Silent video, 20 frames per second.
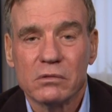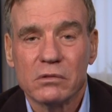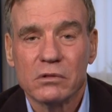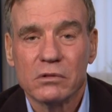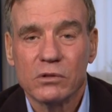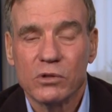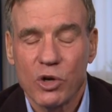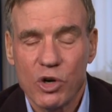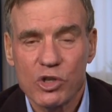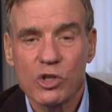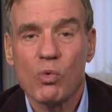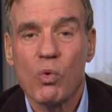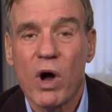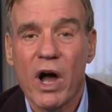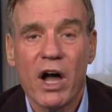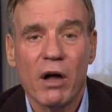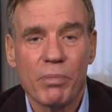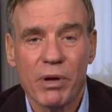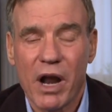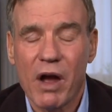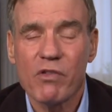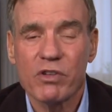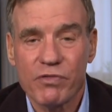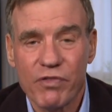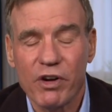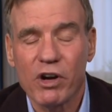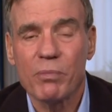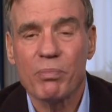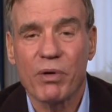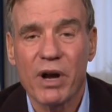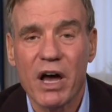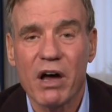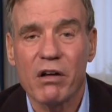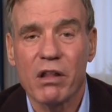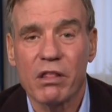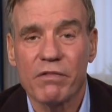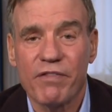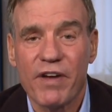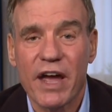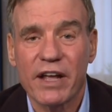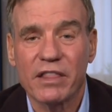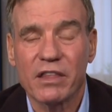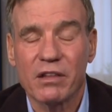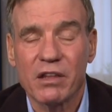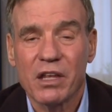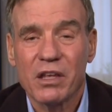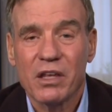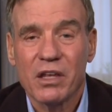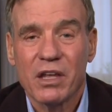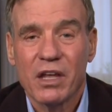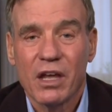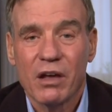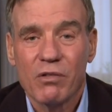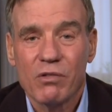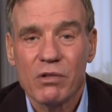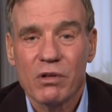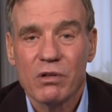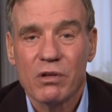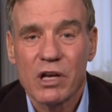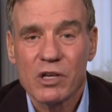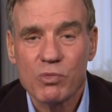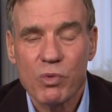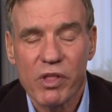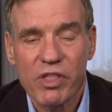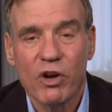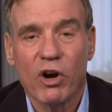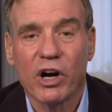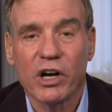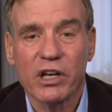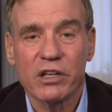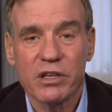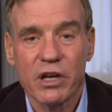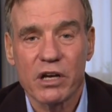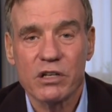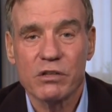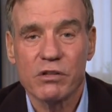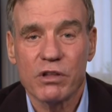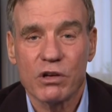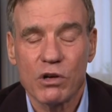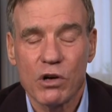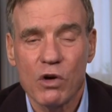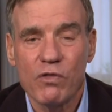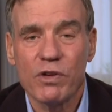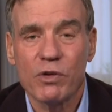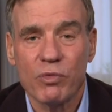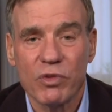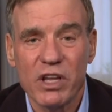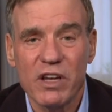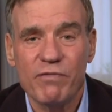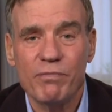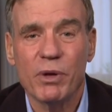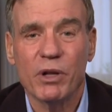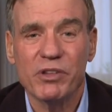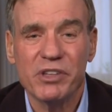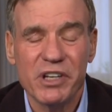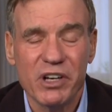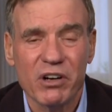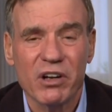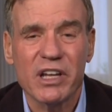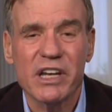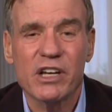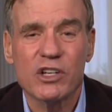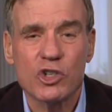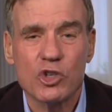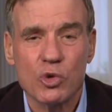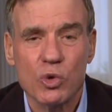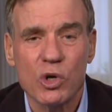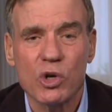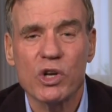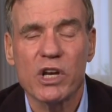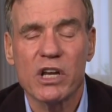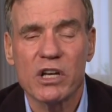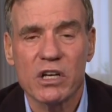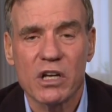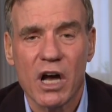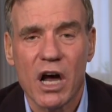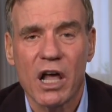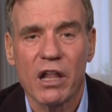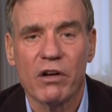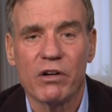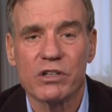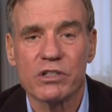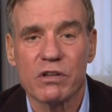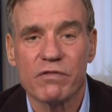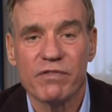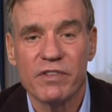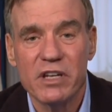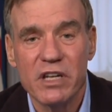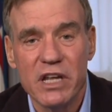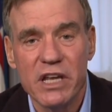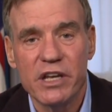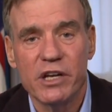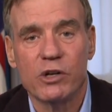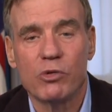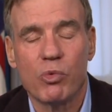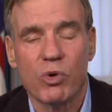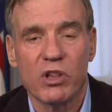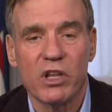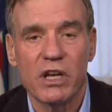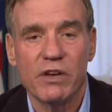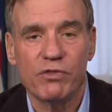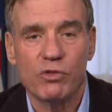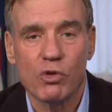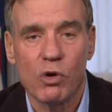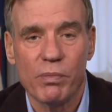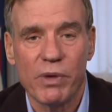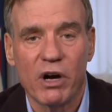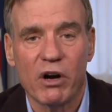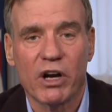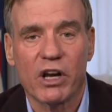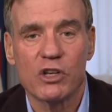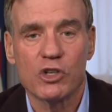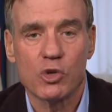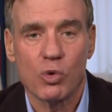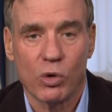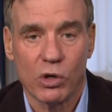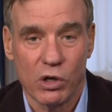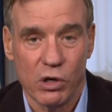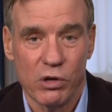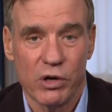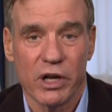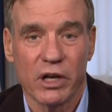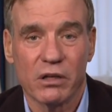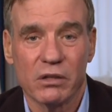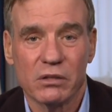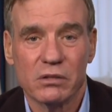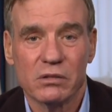It took us a while, but I was very proud of the fact that I was one of the architects of the COVID relief bill. Nearly a trillion dollars of needed relief to Americans who are hurting.